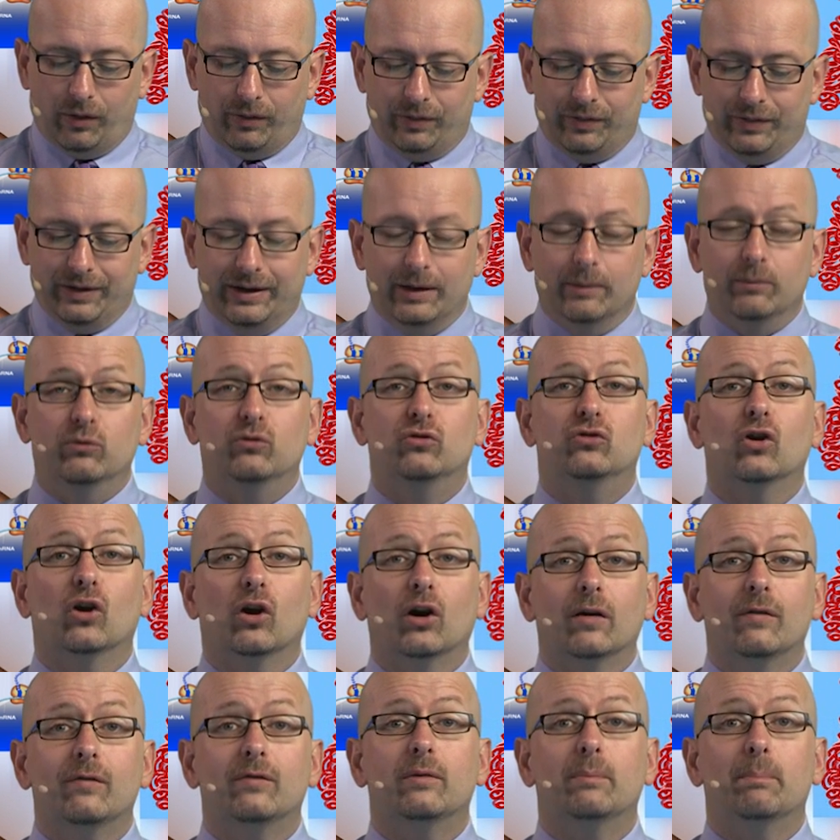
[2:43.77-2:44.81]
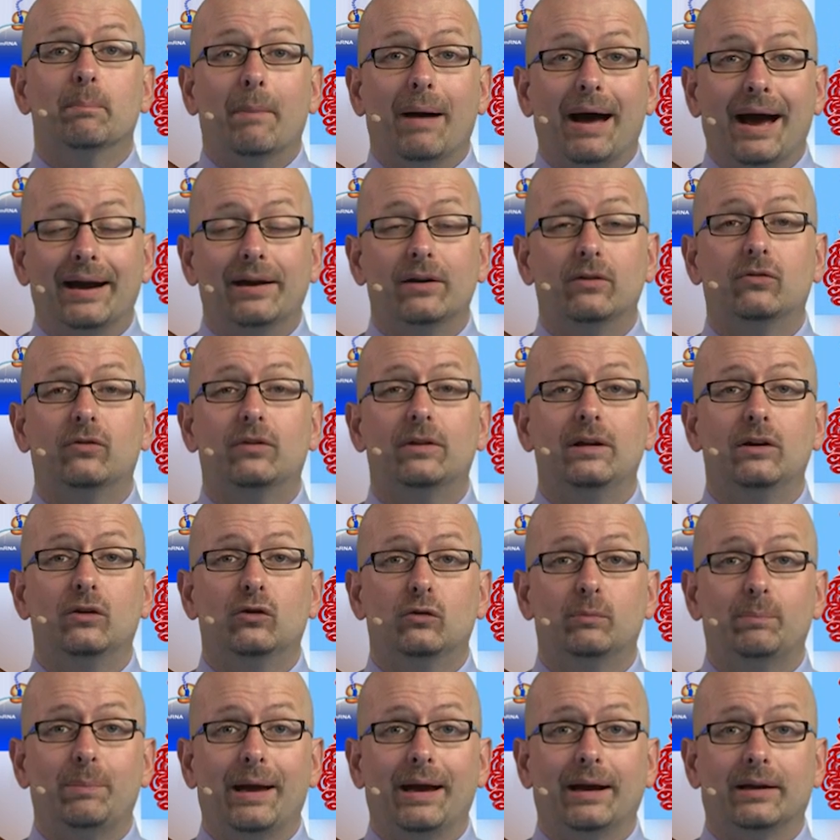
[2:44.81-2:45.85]
the observed minus the
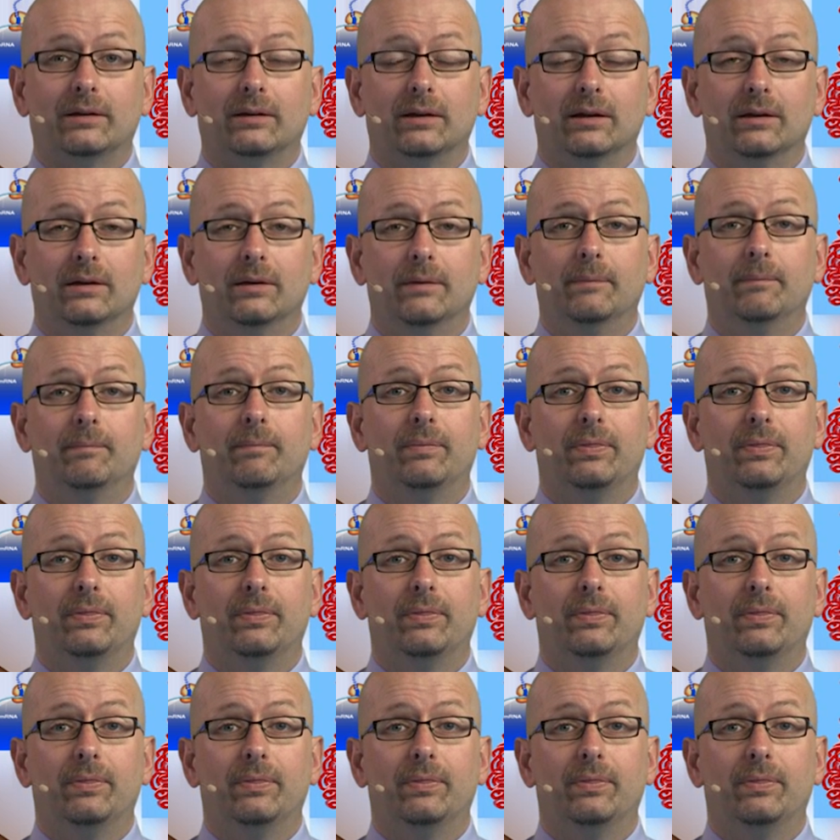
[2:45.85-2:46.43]
expected,